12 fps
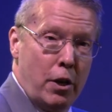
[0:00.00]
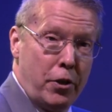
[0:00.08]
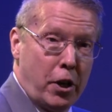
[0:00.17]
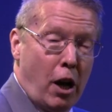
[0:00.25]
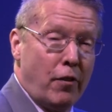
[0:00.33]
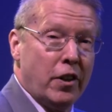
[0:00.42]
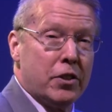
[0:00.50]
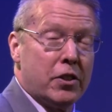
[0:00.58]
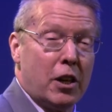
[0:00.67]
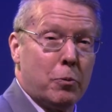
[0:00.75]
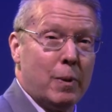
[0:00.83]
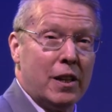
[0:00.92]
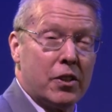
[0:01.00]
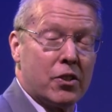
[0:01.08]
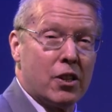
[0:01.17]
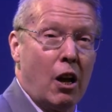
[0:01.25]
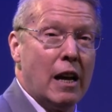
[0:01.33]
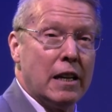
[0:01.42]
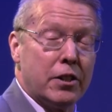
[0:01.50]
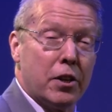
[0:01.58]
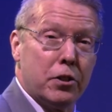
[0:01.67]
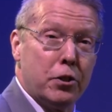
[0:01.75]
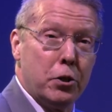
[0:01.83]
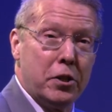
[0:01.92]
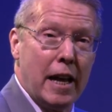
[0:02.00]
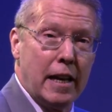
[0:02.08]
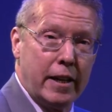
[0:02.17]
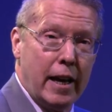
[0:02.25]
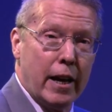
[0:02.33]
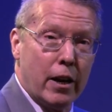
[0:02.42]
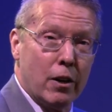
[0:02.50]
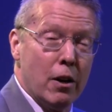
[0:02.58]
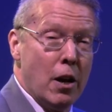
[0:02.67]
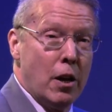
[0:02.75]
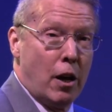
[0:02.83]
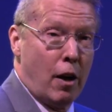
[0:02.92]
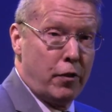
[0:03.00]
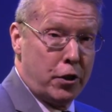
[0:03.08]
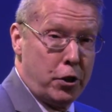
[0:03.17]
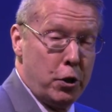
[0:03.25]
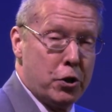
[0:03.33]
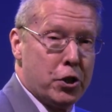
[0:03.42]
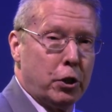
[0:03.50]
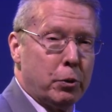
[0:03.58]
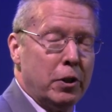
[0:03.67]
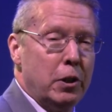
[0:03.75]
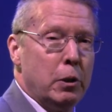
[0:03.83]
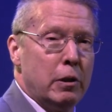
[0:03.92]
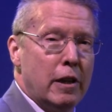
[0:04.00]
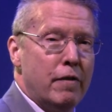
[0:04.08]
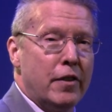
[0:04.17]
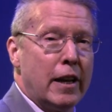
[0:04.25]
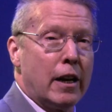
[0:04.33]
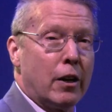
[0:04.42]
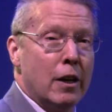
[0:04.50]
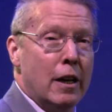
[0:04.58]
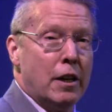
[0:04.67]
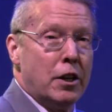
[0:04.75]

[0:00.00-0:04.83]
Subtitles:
The governess has been assigned to take care of the two children who live there.